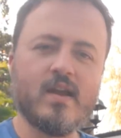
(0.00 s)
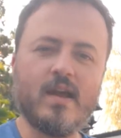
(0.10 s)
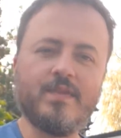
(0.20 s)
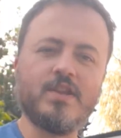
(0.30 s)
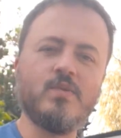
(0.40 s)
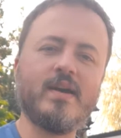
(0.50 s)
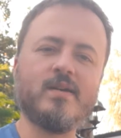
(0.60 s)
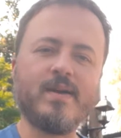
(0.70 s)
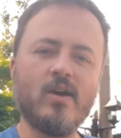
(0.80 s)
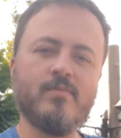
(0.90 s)
and then you add
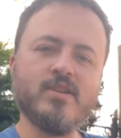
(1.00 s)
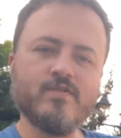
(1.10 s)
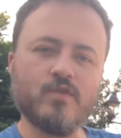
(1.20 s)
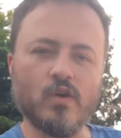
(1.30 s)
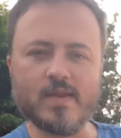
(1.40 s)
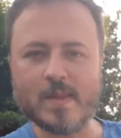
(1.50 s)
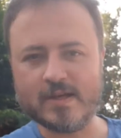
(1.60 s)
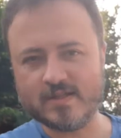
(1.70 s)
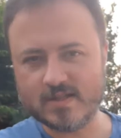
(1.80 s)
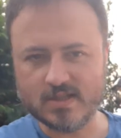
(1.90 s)
up how many you've got in
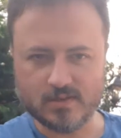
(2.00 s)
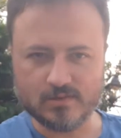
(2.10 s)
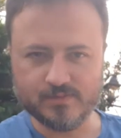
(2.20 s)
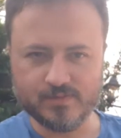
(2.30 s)
that skill.